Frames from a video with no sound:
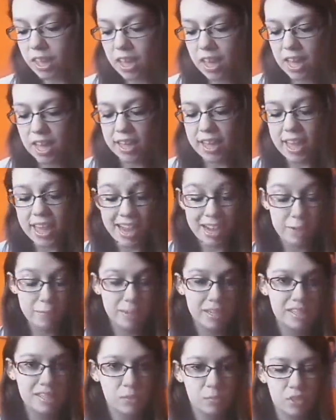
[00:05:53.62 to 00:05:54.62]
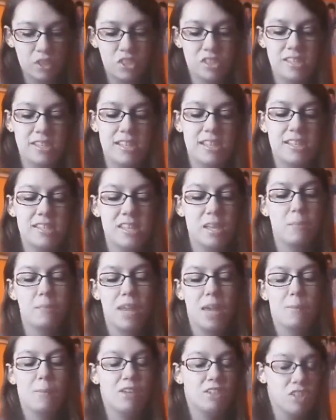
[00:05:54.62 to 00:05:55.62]
a hair mist, which is the
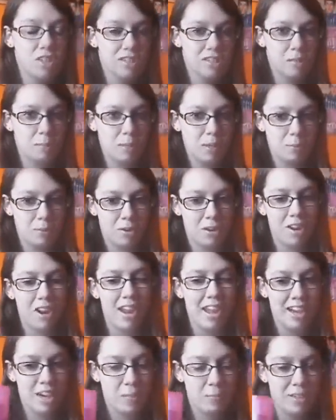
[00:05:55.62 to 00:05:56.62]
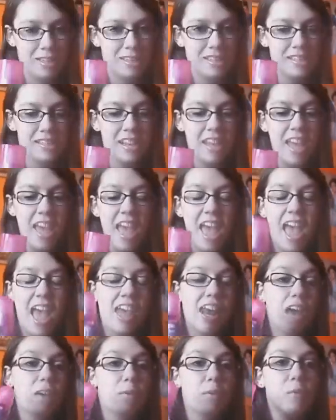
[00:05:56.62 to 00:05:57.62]
Someday by Justin Bieber hair mist. And
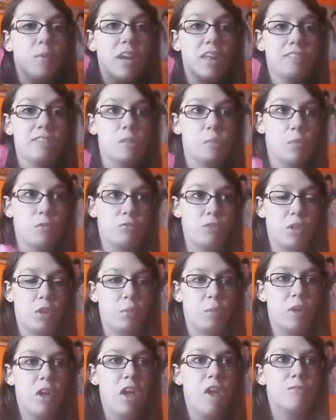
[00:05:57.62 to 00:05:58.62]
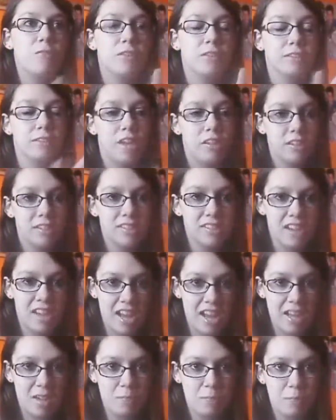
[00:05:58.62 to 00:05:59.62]
I've been wanting this perfume for the longest
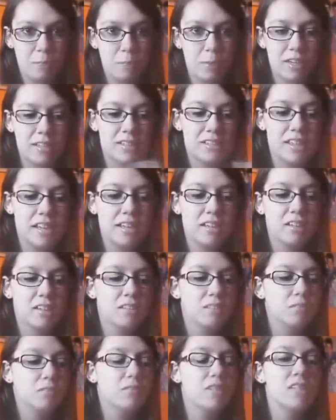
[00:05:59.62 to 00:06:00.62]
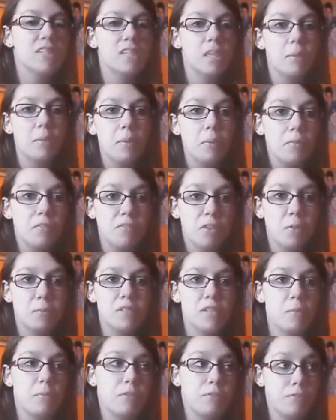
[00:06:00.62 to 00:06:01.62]
time, but it's like, celebrity perfumes
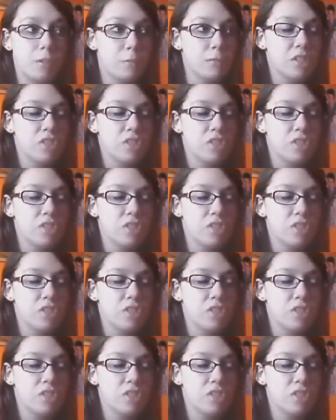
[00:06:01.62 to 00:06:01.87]
and perfumes